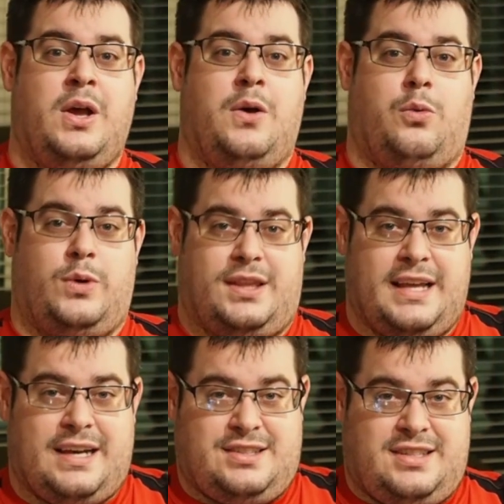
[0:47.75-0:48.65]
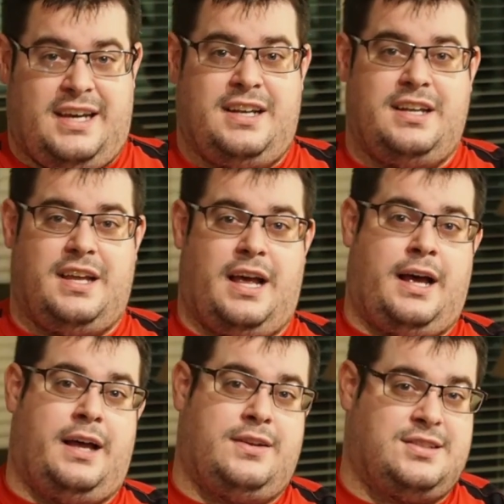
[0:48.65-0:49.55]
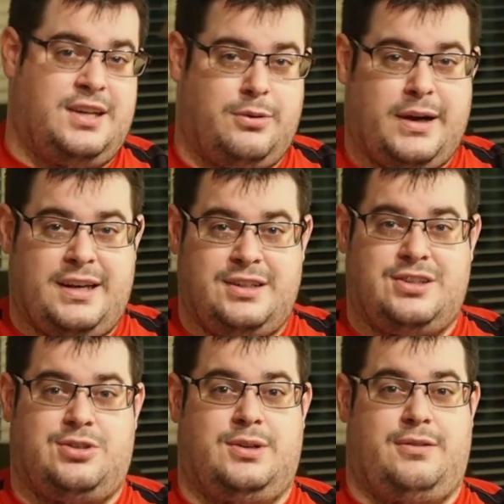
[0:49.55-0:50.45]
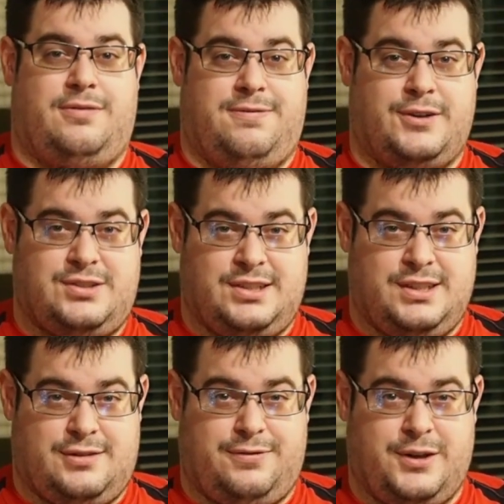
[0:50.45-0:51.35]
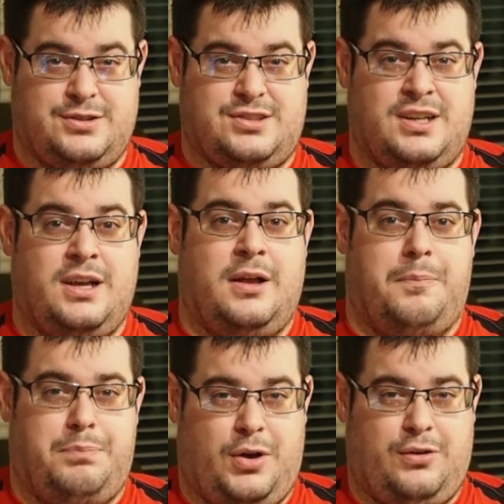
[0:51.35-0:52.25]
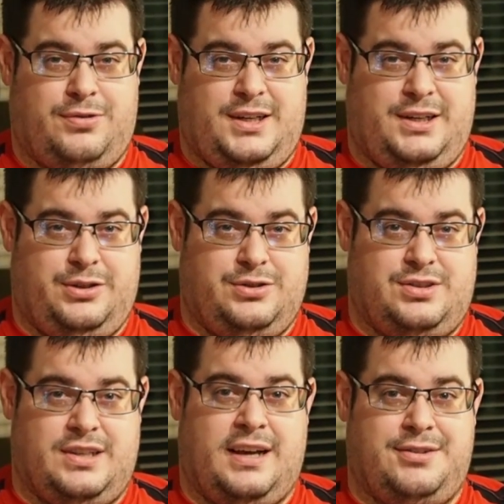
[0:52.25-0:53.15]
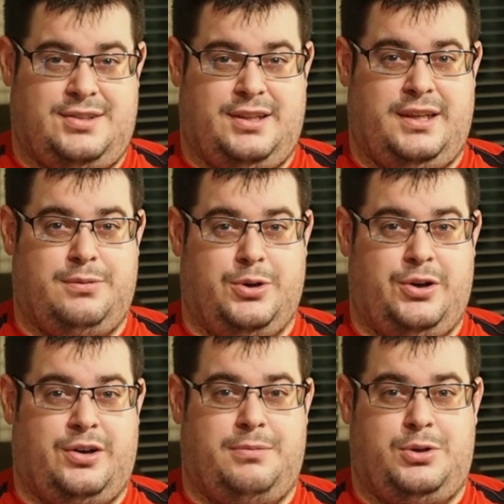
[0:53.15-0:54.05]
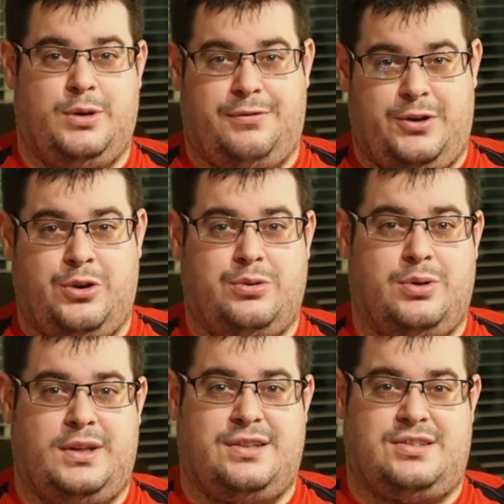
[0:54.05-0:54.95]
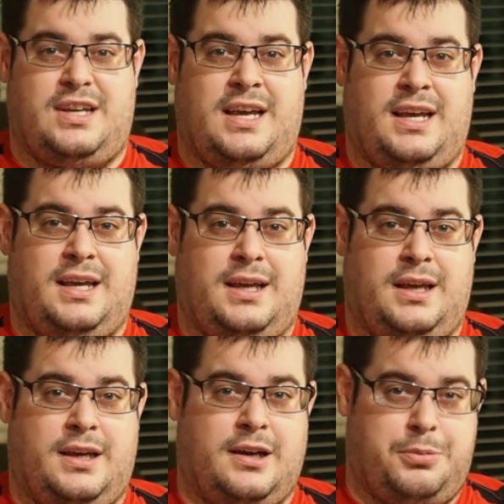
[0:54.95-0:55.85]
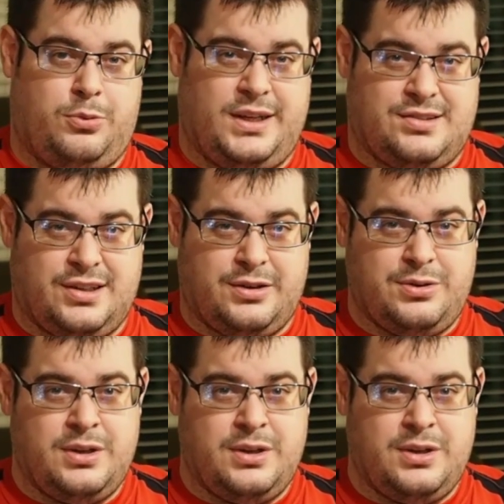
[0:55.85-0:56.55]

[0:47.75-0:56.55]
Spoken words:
with that said, let's get right into it. First things first, ball videos. Obviously the Rotogrip UFO released a couple weeks ago.